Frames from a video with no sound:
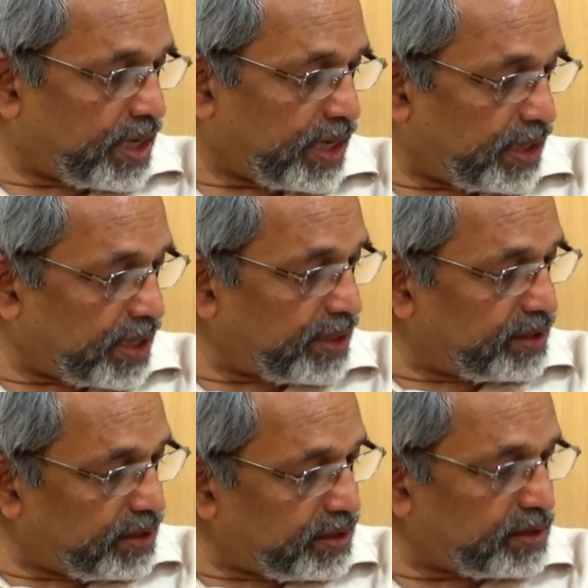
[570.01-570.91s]
And I
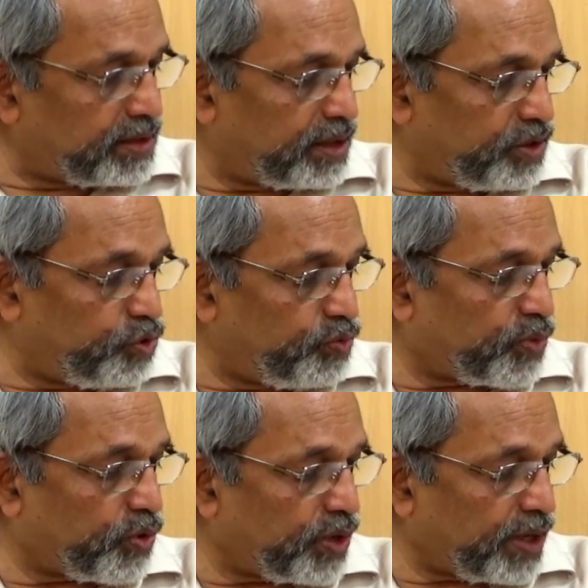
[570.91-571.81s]
think the new
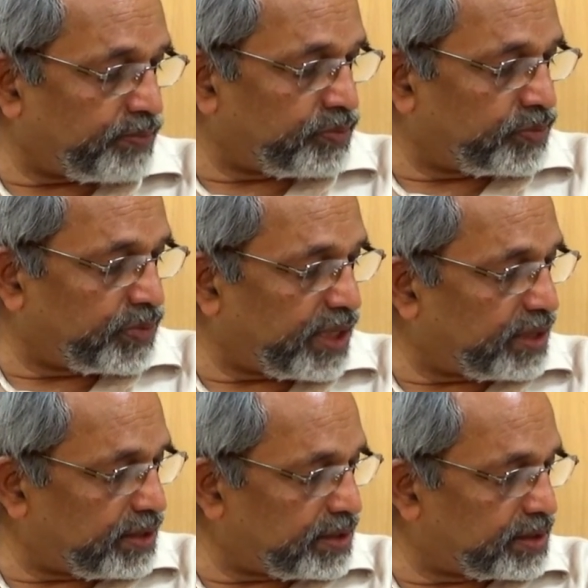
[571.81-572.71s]
program
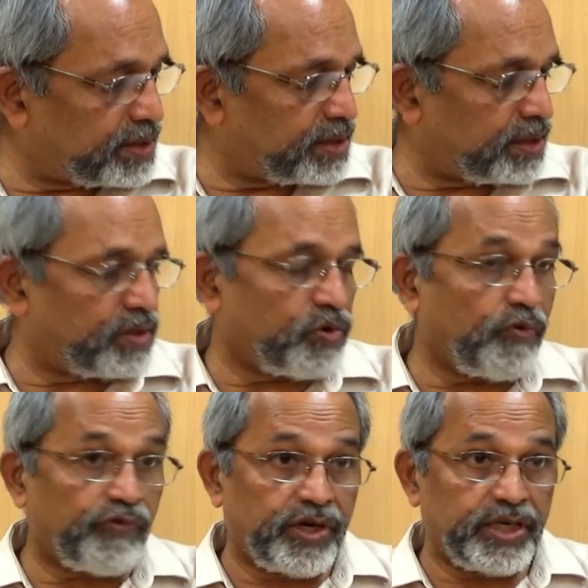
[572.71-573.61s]
that is uh,
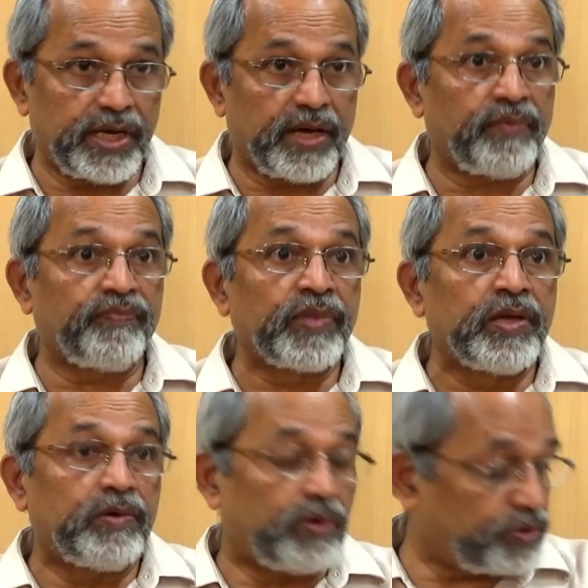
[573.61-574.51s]
offered now
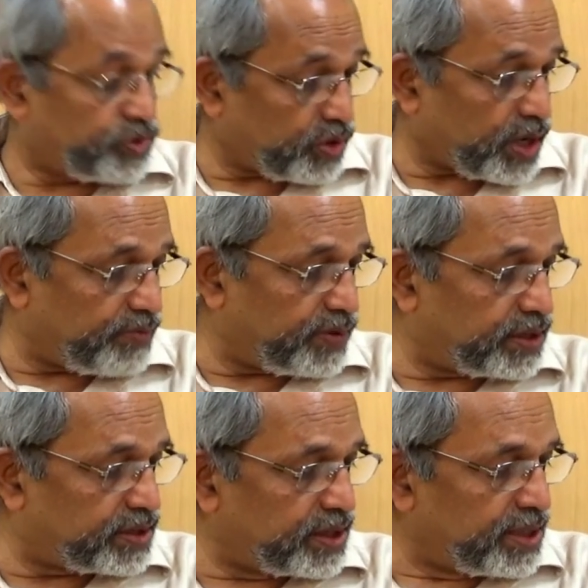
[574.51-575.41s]
also
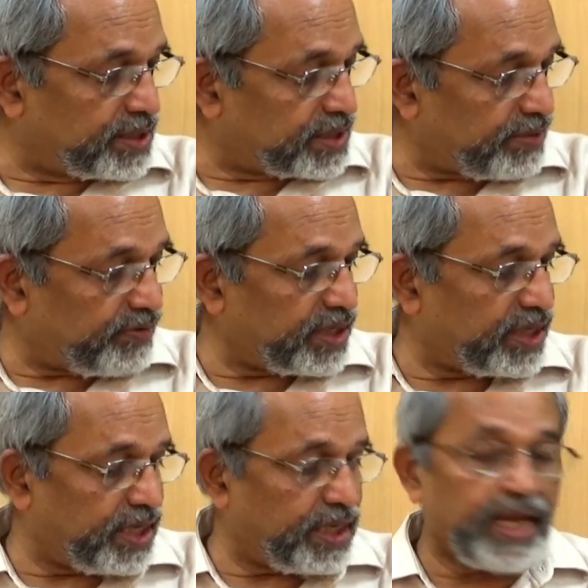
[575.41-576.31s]
covers seven
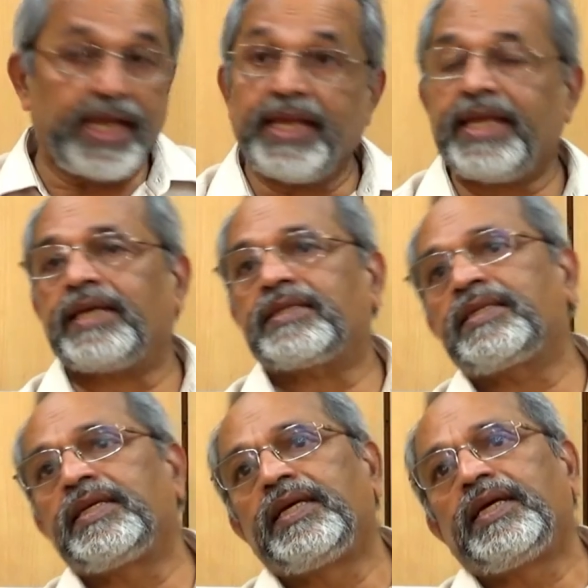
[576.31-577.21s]
key
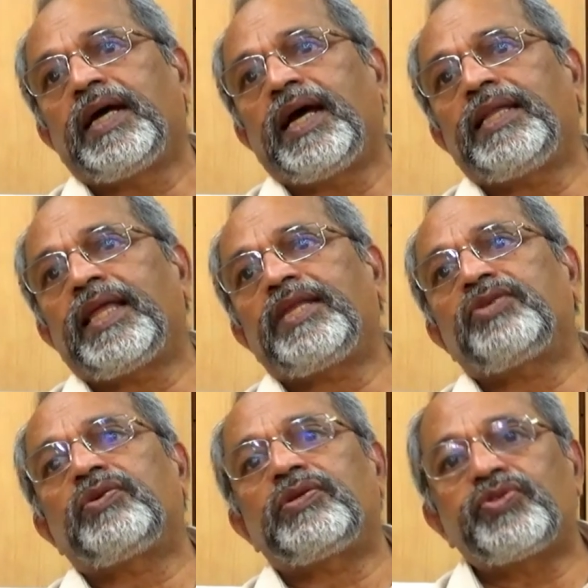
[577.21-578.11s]
areas and that
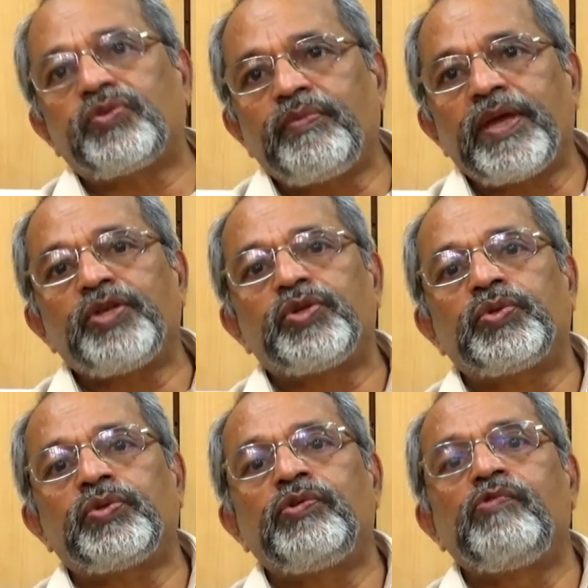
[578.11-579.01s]
is also meant
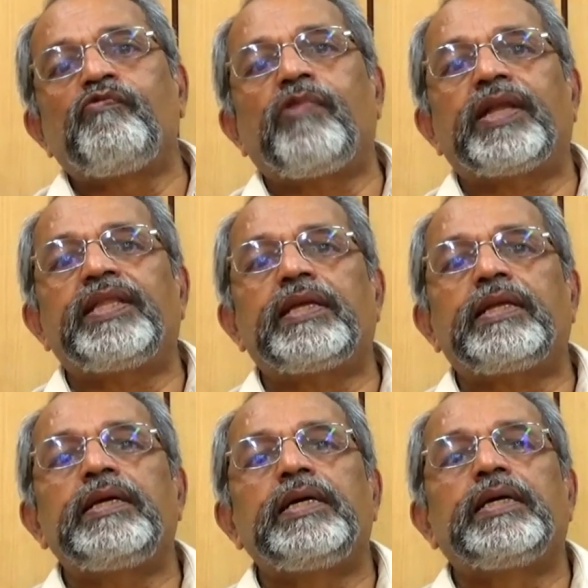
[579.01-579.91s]
to
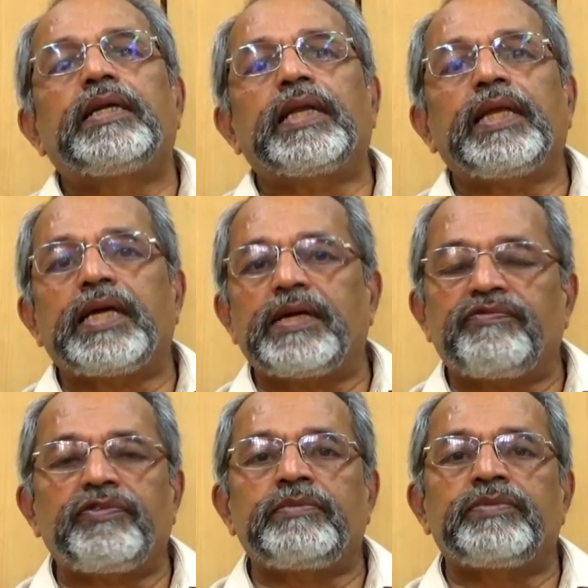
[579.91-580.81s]
further
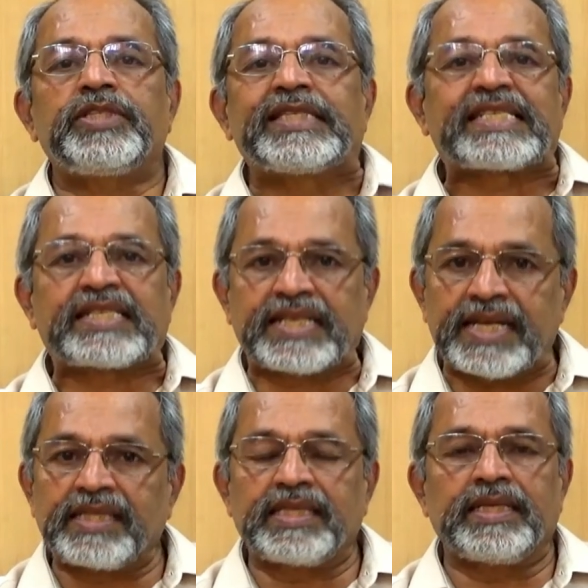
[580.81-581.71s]
reconfirm,
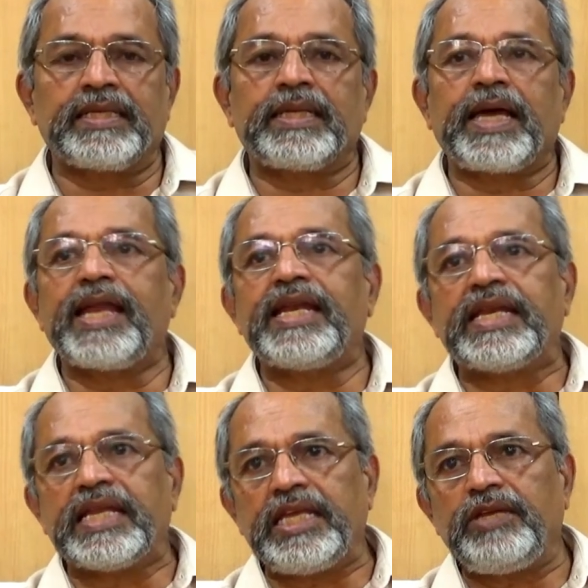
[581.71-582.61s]
strengthen
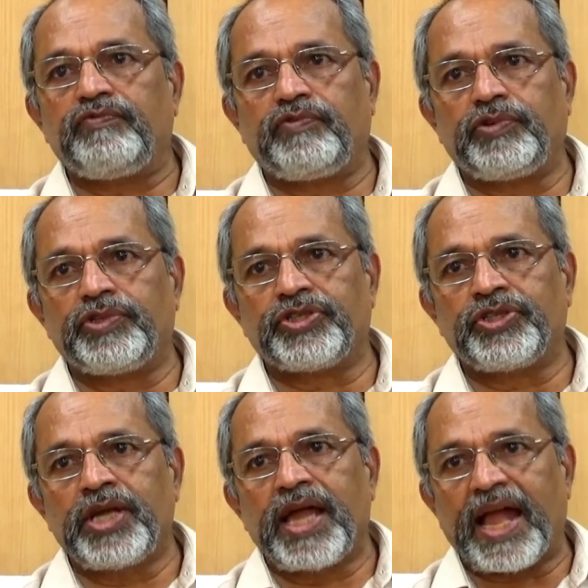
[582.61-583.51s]
and
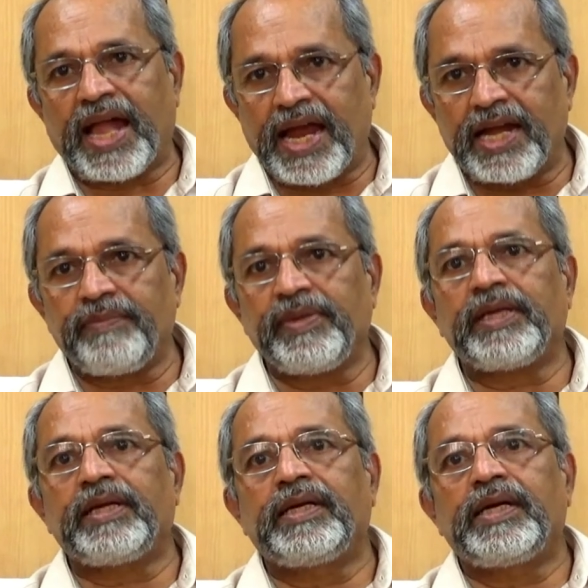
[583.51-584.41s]
reinforce academic,